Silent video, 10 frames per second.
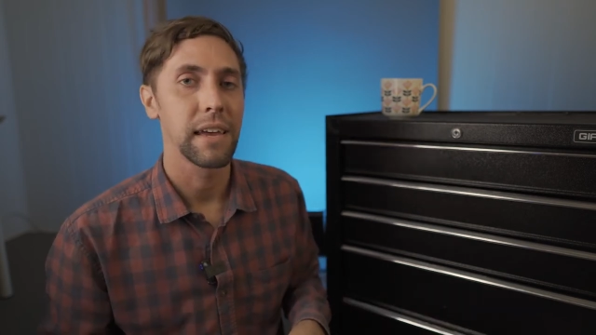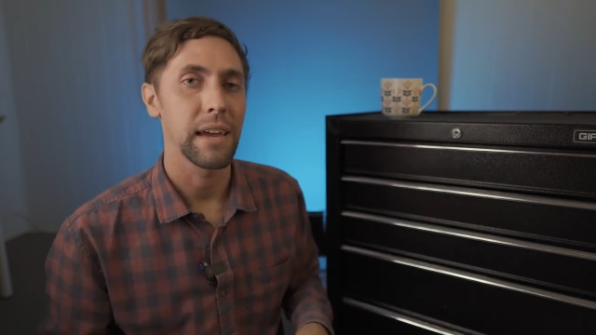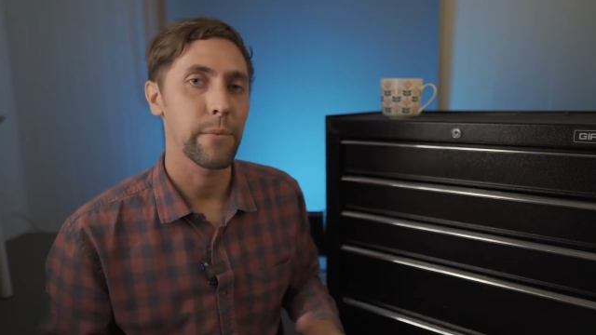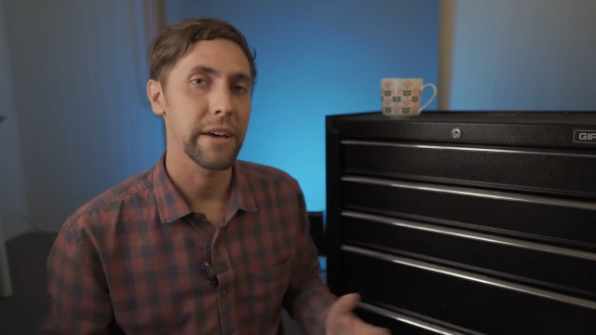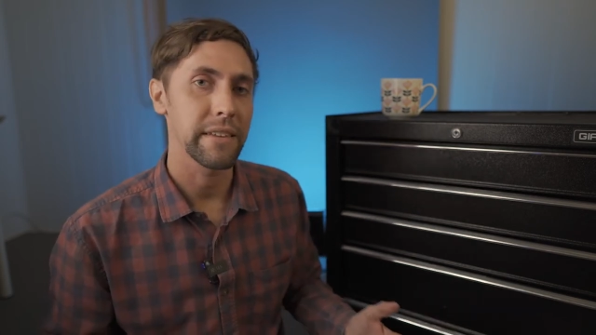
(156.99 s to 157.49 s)

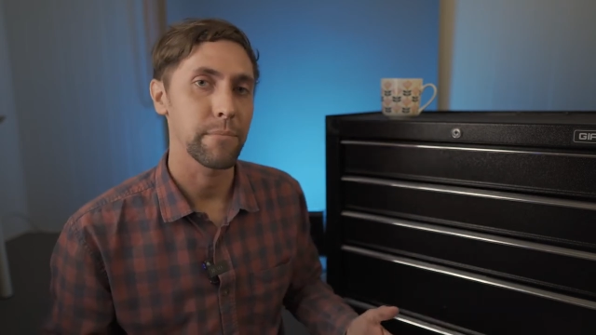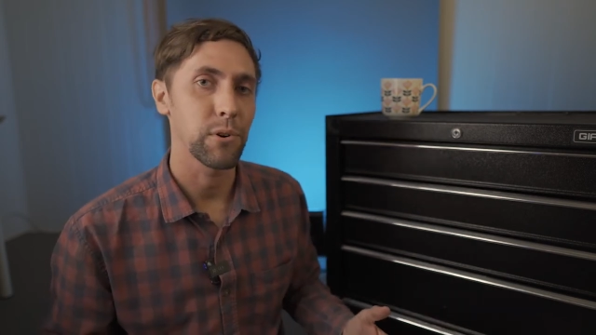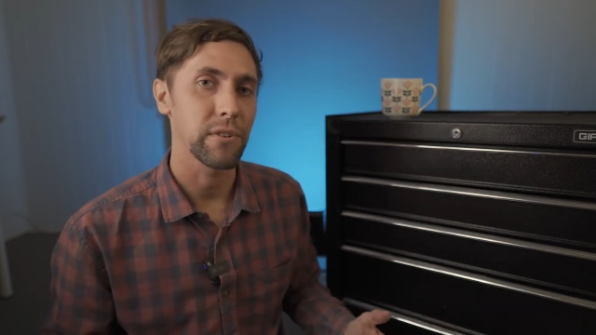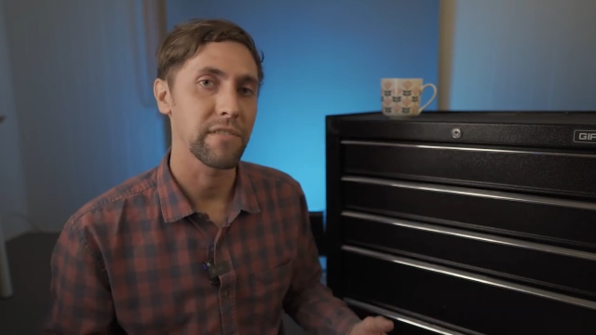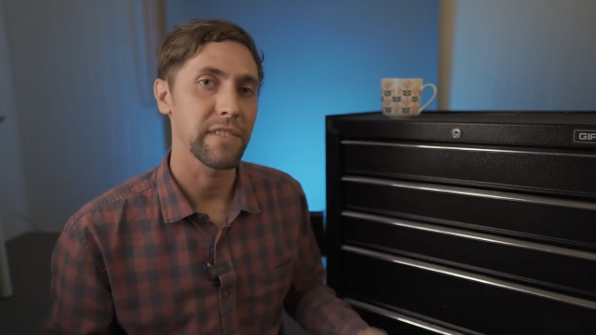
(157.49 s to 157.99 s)
And one of the
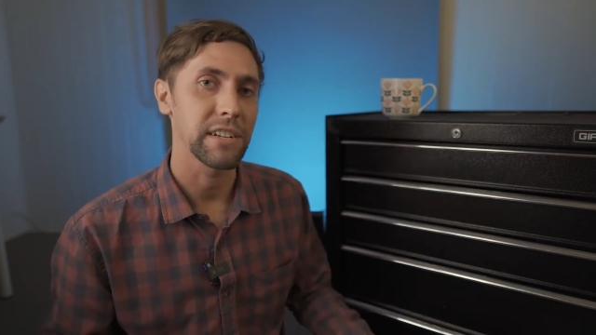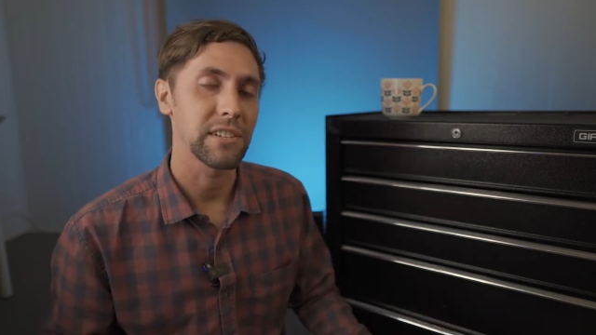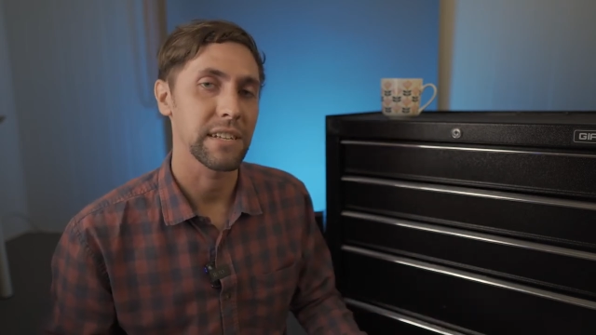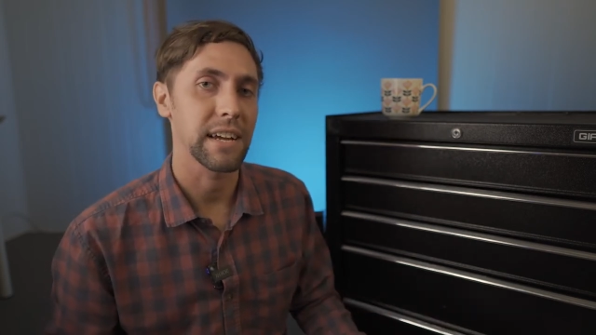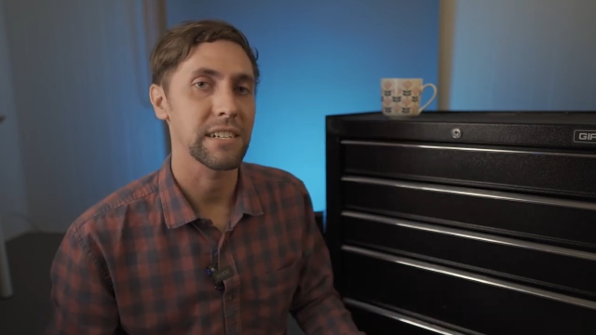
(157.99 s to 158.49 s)
important
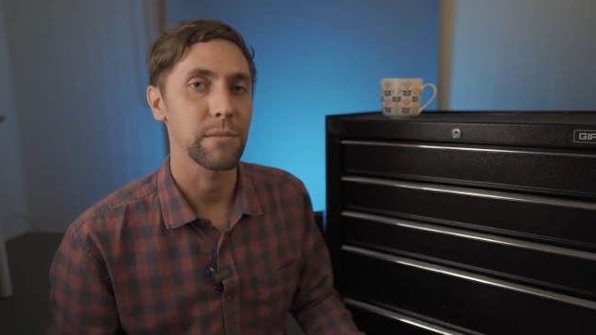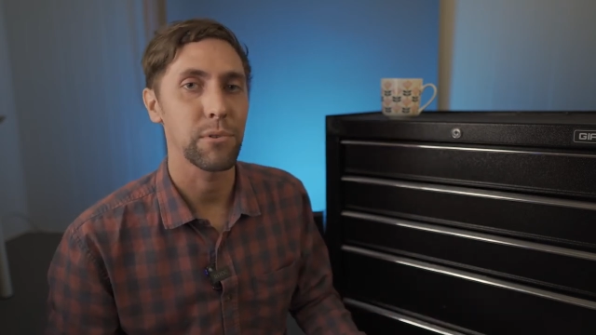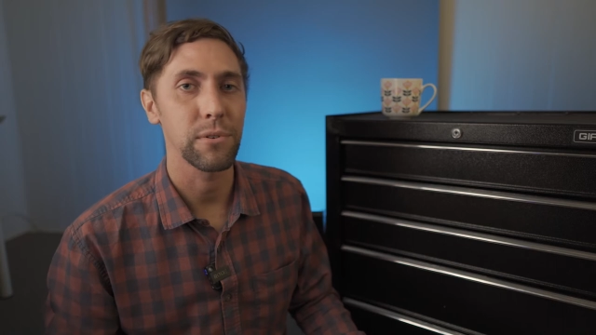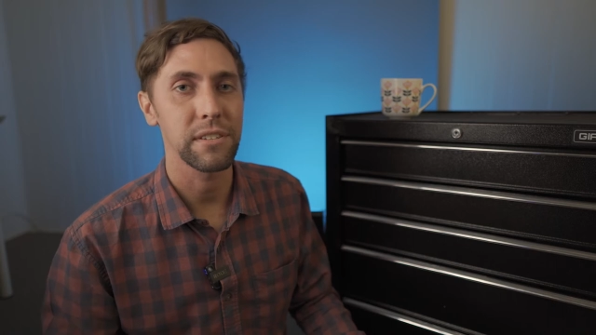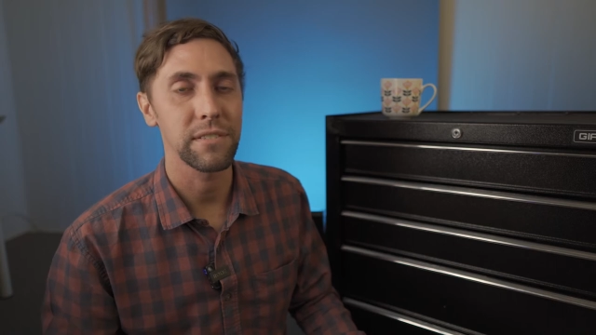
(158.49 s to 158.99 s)
features I actually
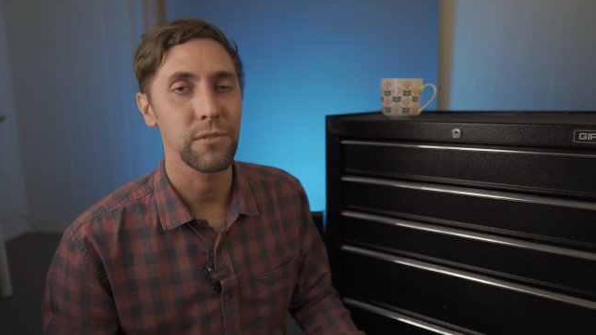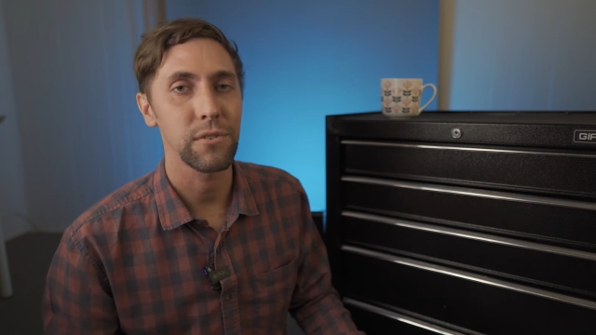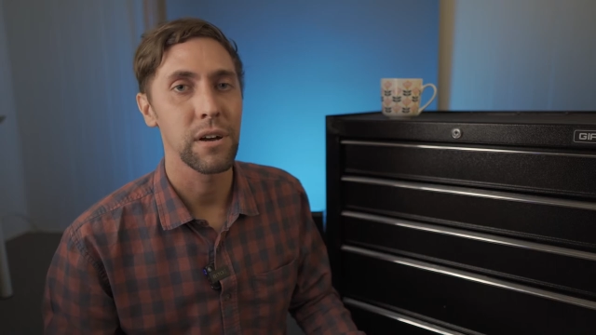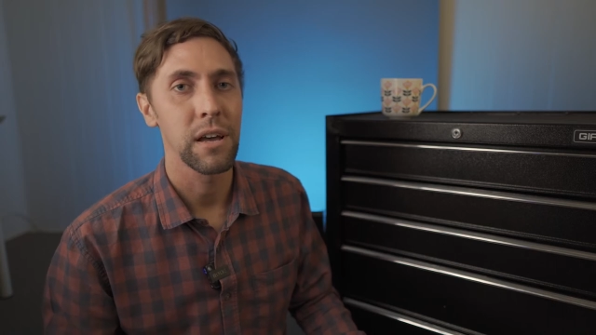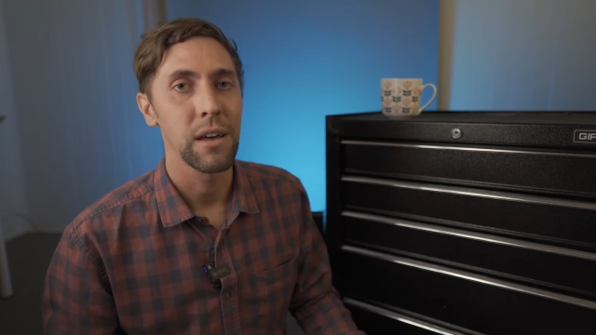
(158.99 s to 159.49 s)
bought this for